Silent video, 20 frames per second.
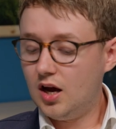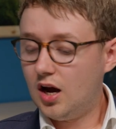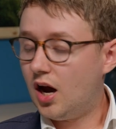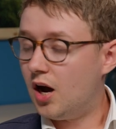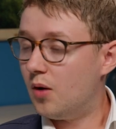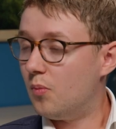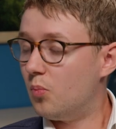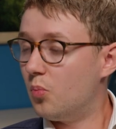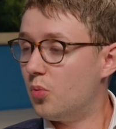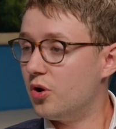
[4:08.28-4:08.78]

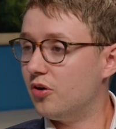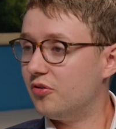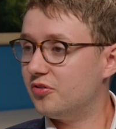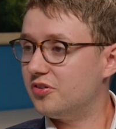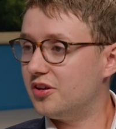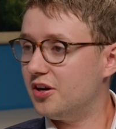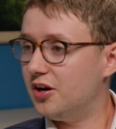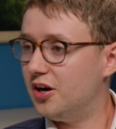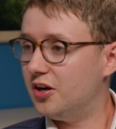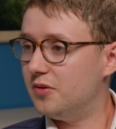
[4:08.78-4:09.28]
um, we
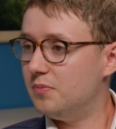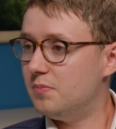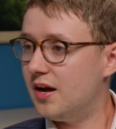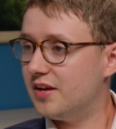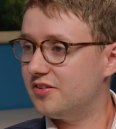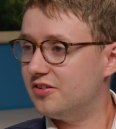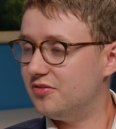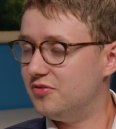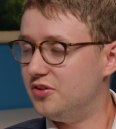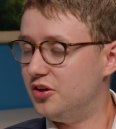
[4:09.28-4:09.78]
obviously heard
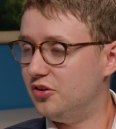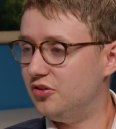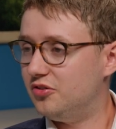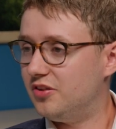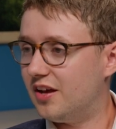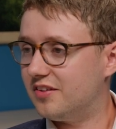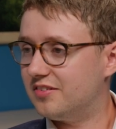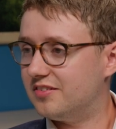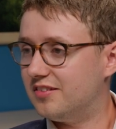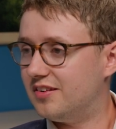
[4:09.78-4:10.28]
massive news
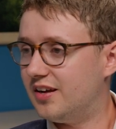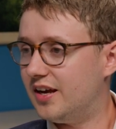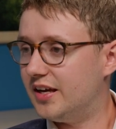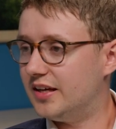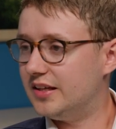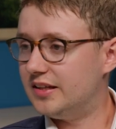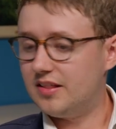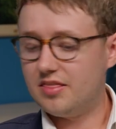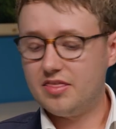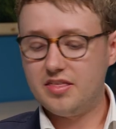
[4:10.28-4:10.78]

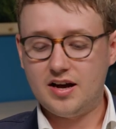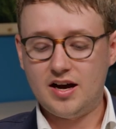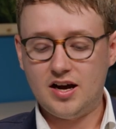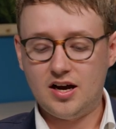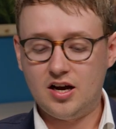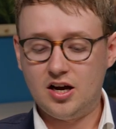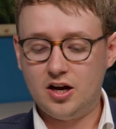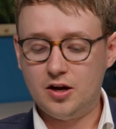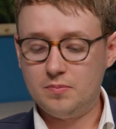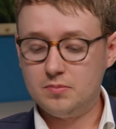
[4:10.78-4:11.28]
yesterday
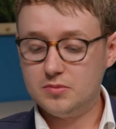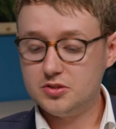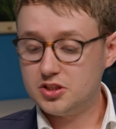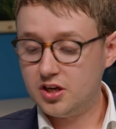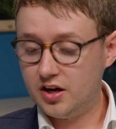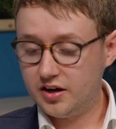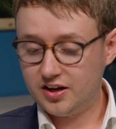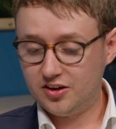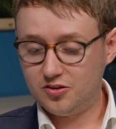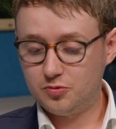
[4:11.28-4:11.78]
that um,
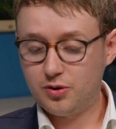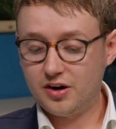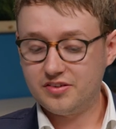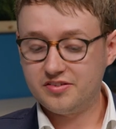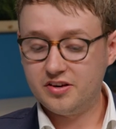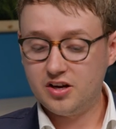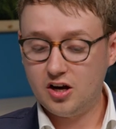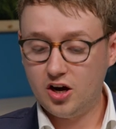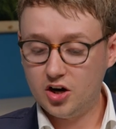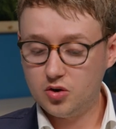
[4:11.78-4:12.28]
Turkey's
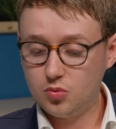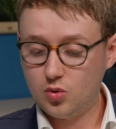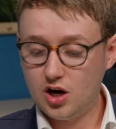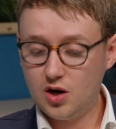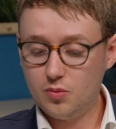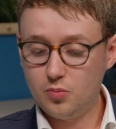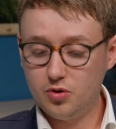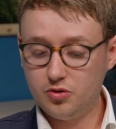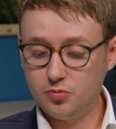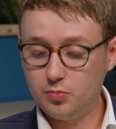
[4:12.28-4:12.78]
President
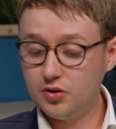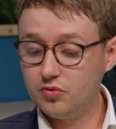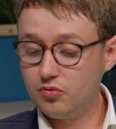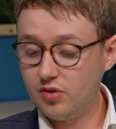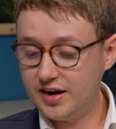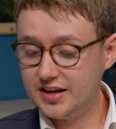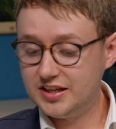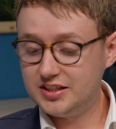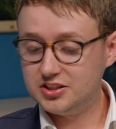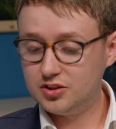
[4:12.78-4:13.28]
Erdogan would be
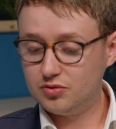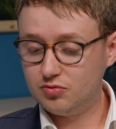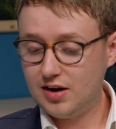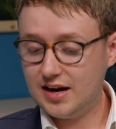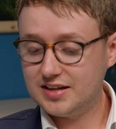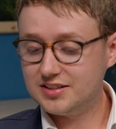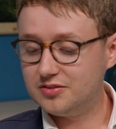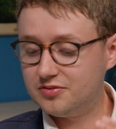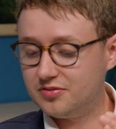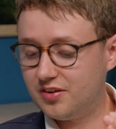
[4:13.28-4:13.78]
ready to
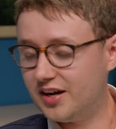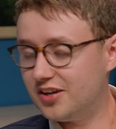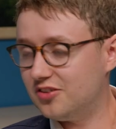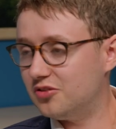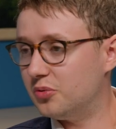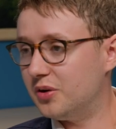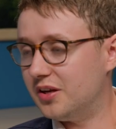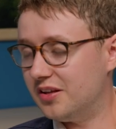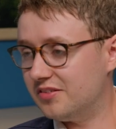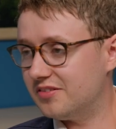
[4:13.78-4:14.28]
ratify
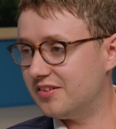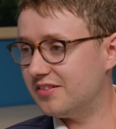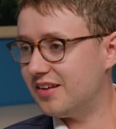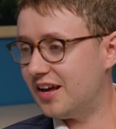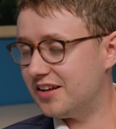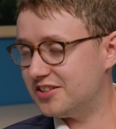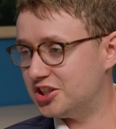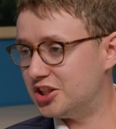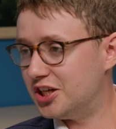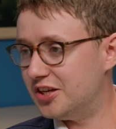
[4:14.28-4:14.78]
Sweden's
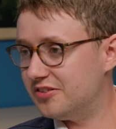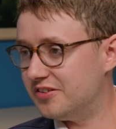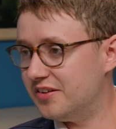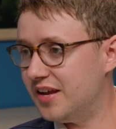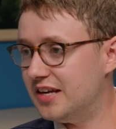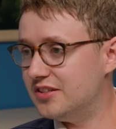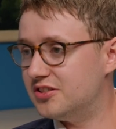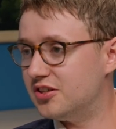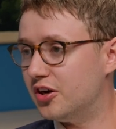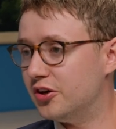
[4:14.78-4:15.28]
accession into
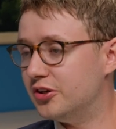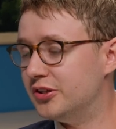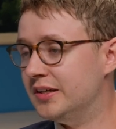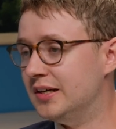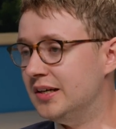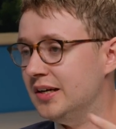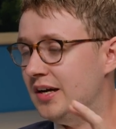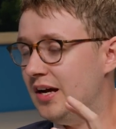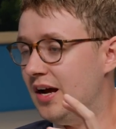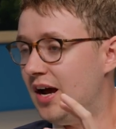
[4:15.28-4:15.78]
NATO.
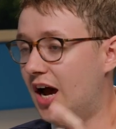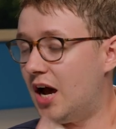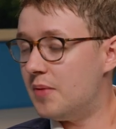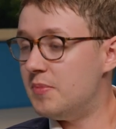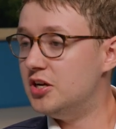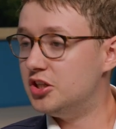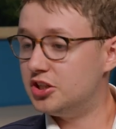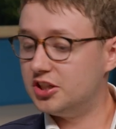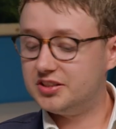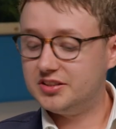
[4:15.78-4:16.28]
I'm
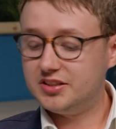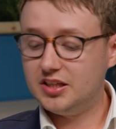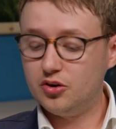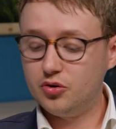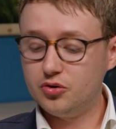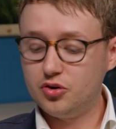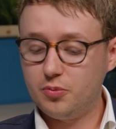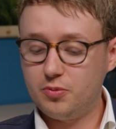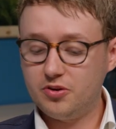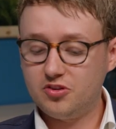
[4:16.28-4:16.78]
interested
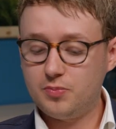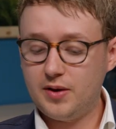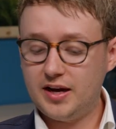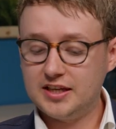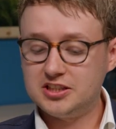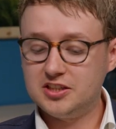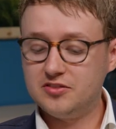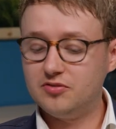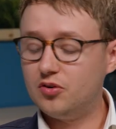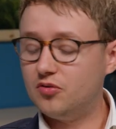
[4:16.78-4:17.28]
on your
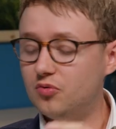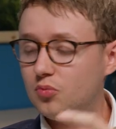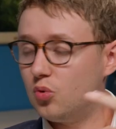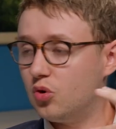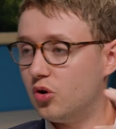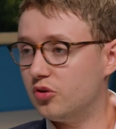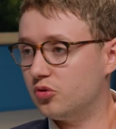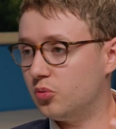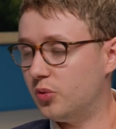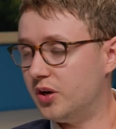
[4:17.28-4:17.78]
perspective of
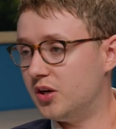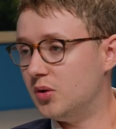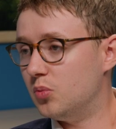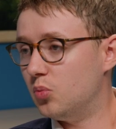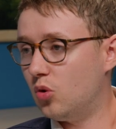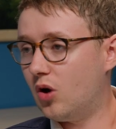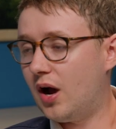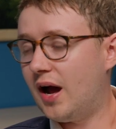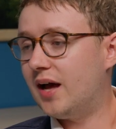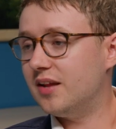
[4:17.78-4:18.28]
what Sweden
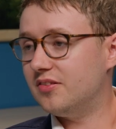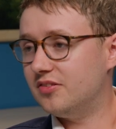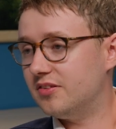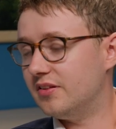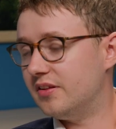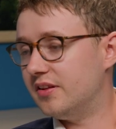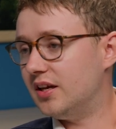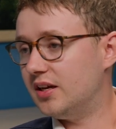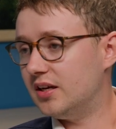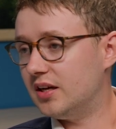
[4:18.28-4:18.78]
will add to,
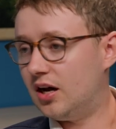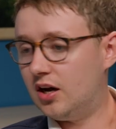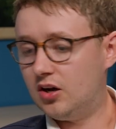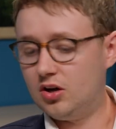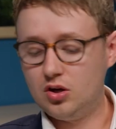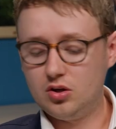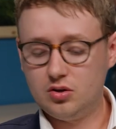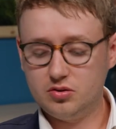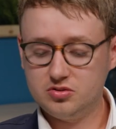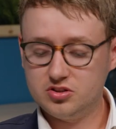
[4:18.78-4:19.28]
the,
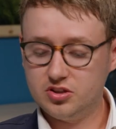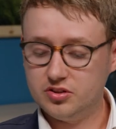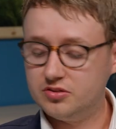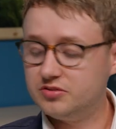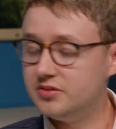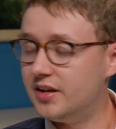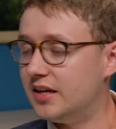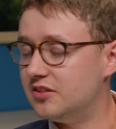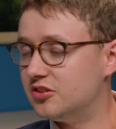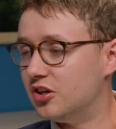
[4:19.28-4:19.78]
uh, to
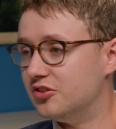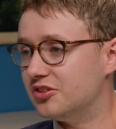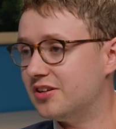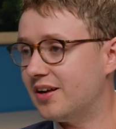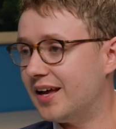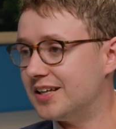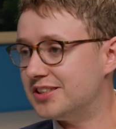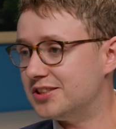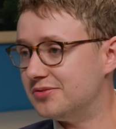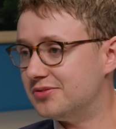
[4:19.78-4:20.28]
NATO's
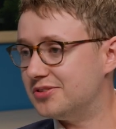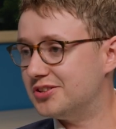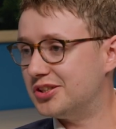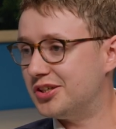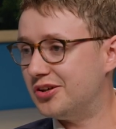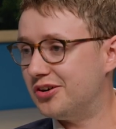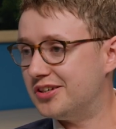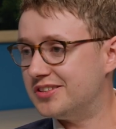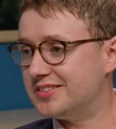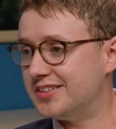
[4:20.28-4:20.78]
collective
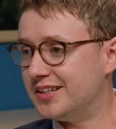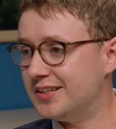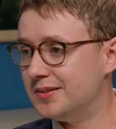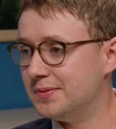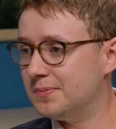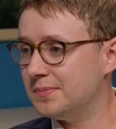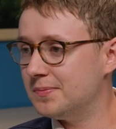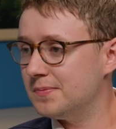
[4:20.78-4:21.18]
security.